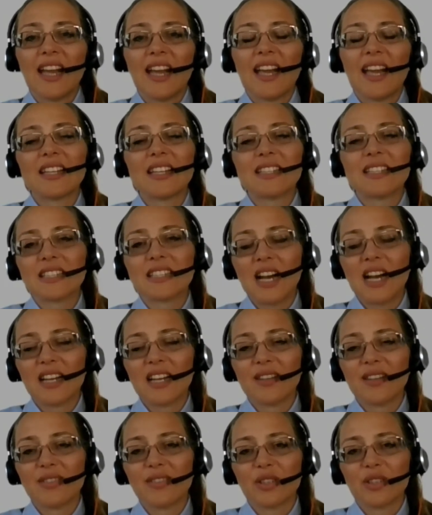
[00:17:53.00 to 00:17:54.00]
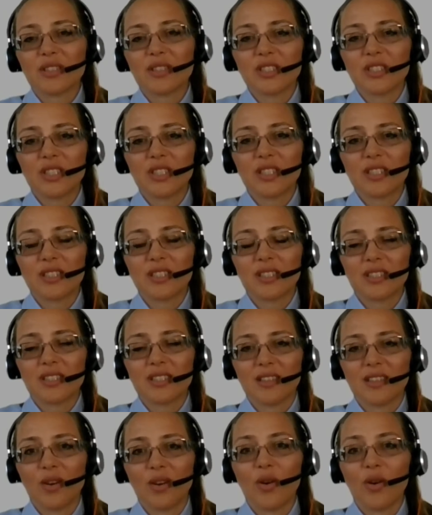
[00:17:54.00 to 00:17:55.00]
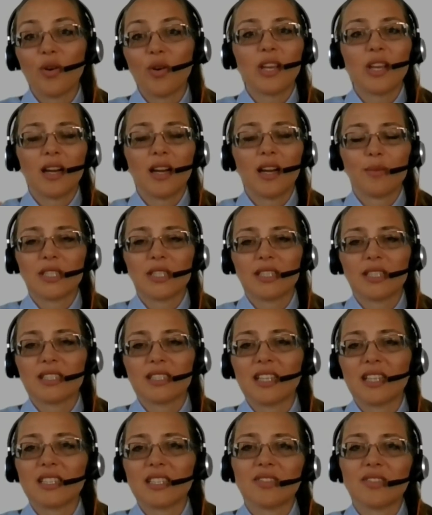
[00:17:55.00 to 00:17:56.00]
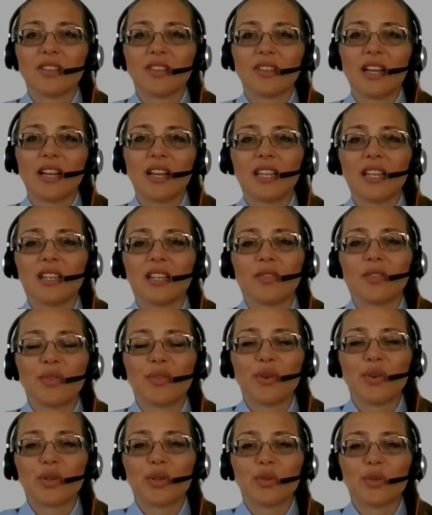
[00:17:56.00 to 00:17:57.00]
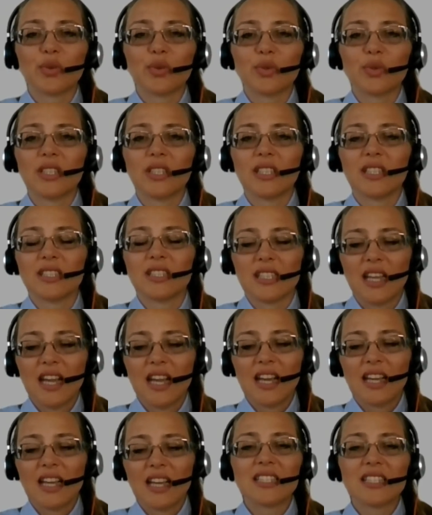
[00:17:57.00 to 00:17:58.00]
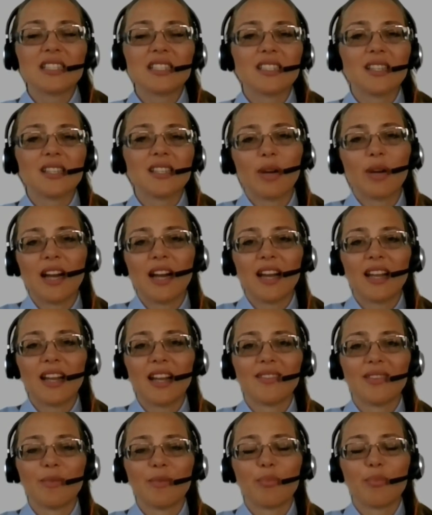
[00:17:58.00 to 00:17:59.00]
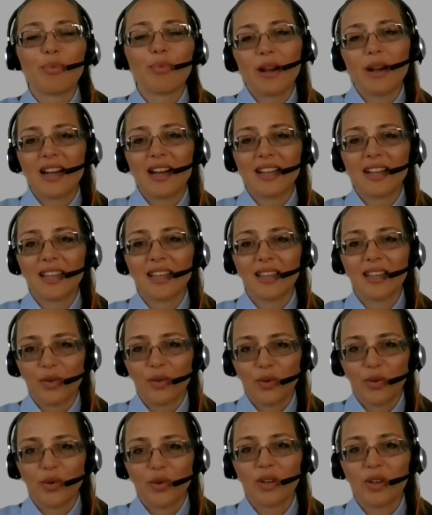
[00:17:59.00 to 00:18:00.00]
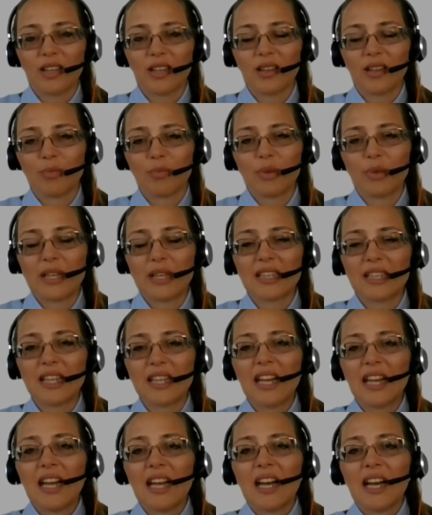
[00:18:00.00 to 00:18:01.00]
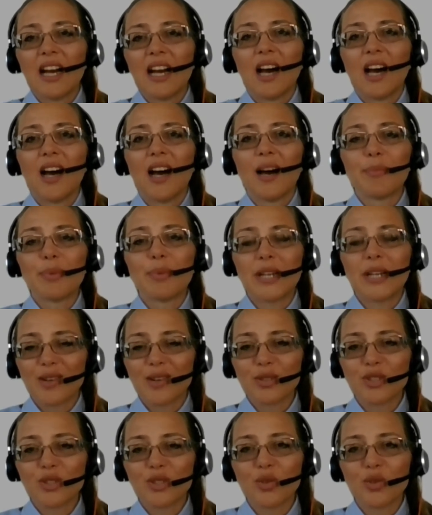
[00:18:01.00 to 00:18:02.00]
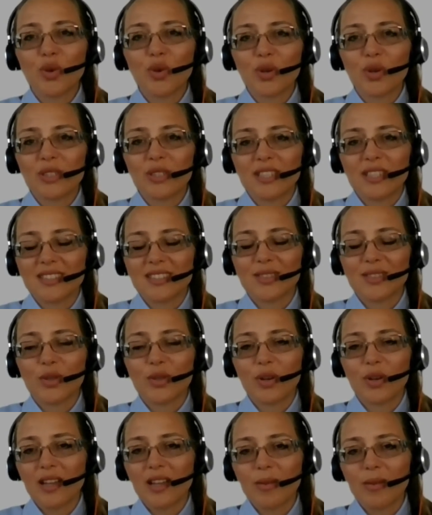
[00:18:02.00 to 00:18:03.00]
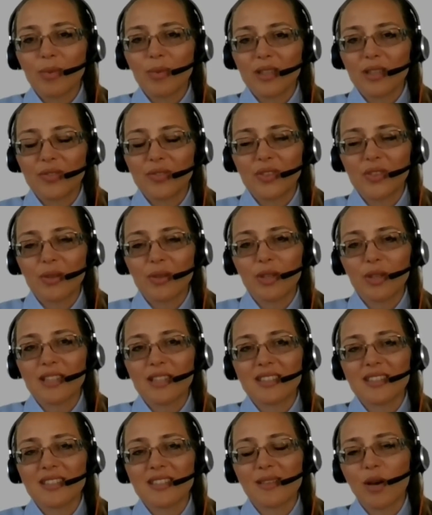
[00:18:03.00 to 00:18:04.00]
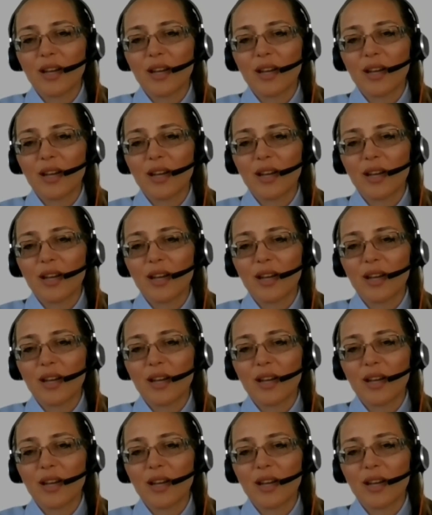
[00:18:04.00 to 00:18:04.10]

and it's kind of considered, uh, oh yeah, I'm successful, I can afford do this. This is some kind of a bragging, you know, a little bit. Uh, but I also noticed talking about feminism.